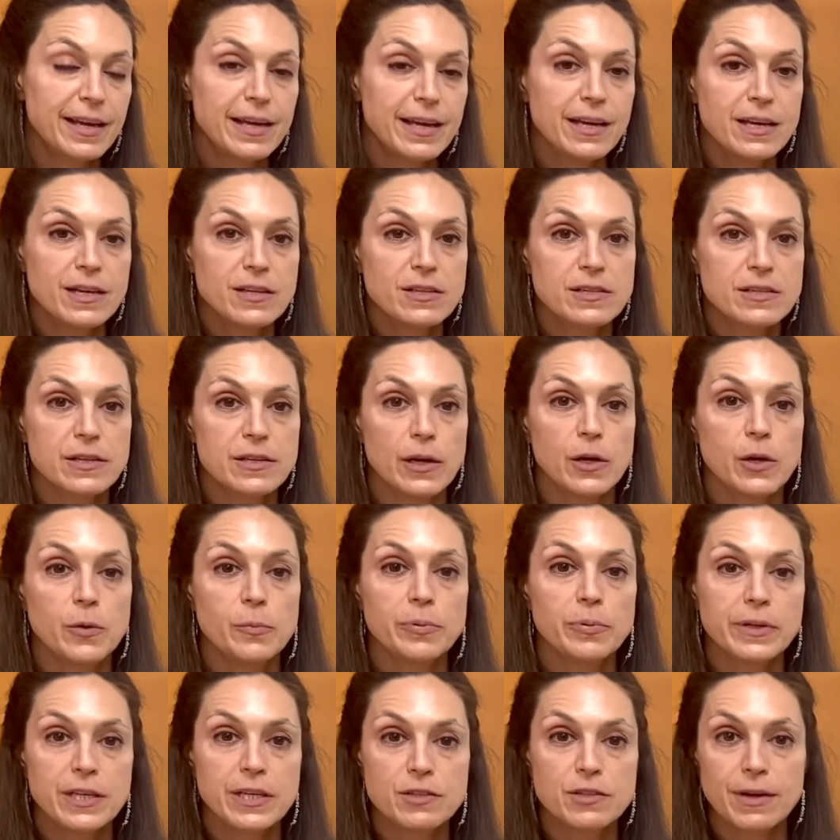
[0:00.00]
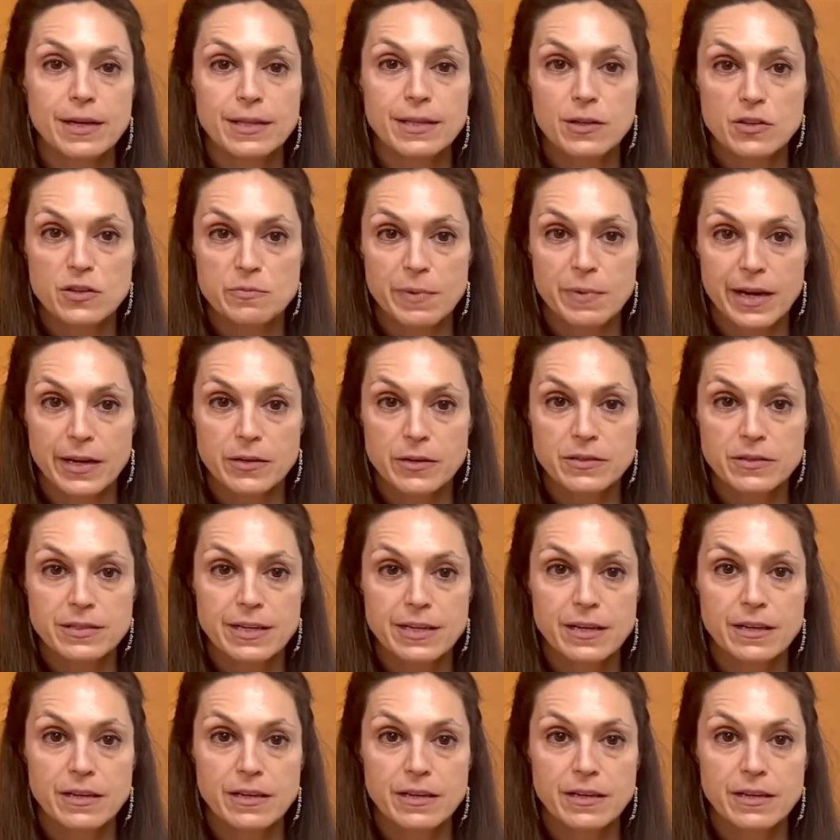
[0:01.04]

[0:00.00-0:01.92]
So please write those miles down.